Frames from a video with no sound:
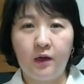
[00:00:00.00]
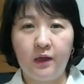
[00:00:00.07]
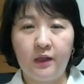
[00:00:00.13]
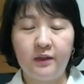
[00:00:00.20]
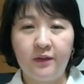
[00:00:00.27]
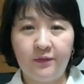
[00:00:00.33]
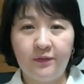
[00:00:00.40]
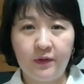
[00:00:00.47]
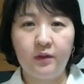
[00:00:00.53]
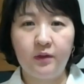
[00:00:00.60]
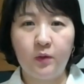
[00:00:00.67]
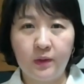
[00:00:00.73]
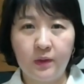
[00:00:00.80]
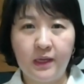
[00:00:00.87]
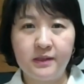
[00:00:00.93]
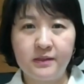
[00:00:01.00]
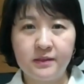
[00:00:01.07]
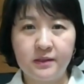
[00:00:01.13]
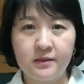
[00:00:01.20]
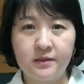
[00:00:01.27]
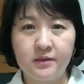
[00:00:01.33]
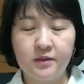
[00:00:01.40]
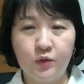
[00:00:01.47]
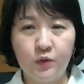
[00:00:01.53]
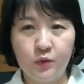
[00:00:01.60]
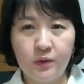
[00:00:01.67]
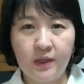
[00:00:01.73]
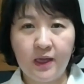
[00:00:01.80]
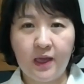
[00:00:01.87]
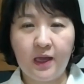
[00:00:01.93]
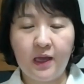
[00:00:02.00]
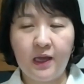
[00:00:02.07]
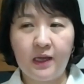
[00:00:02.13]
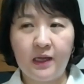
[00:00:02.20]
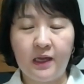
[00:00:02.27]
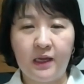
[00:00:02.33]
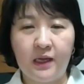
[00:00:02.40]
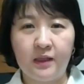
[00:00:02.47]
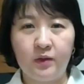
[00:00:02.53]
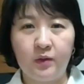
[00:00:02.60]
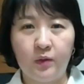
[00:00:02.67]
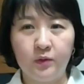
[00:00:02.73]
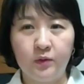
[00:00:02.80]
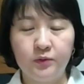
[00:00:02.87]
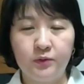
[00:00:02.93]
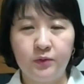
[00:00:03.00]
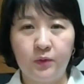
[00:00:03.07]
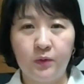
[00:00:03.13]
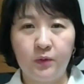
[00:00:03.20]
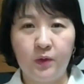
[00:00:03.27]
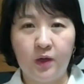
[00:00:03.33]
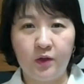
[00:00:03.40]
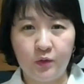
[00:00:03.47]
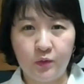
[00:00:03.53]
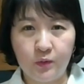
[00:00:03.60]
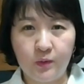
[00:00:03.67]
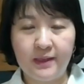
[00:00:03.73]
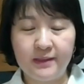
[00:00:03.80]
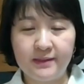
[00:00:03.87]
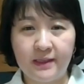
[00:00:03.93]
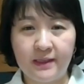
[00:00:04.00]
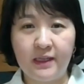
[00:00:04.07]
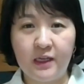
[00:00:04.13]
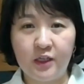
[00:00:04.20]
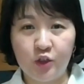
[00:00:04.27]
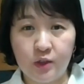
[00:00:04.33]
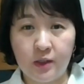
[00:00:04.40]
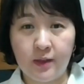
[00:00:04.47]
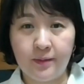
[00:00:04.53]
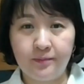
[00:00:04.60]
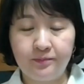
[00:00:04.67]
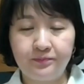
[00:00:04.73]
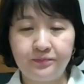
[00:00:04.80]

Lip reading: in different locations, UK and also US and Asia.